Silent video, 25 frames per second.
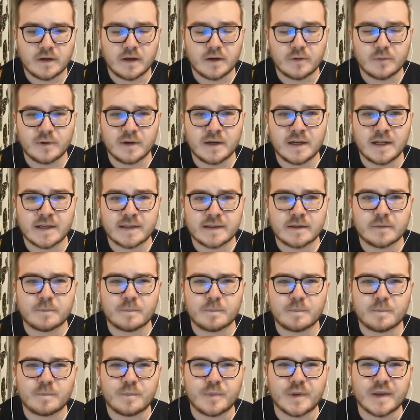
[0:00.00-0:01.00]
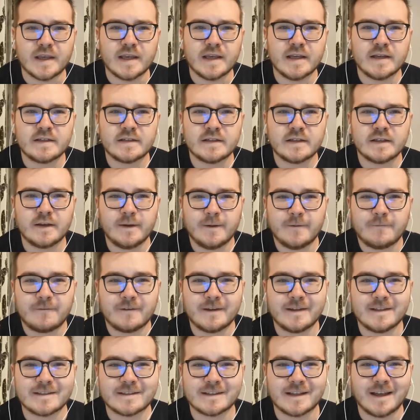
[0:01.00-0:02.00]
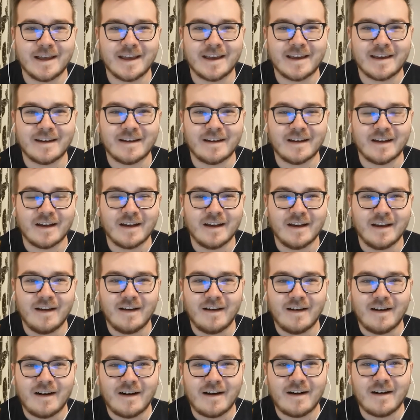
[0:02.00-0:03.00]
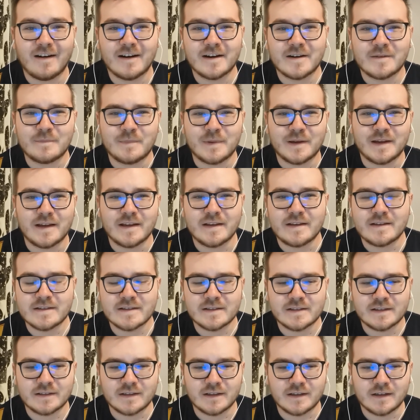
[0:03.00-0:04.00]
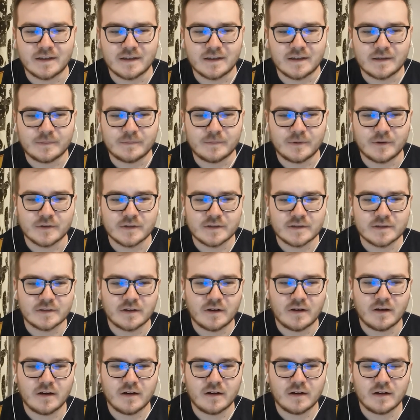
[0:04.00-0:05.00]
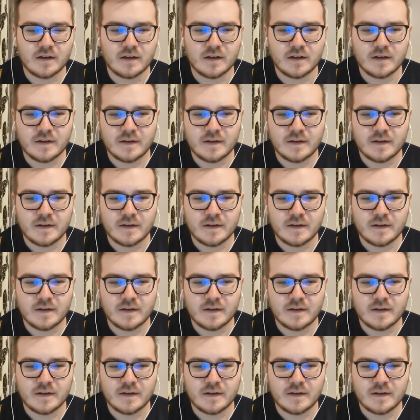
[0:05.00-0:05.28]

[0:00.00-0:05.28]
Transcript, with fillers: I really like the beat, it feels like a heartbeat uh, on the song.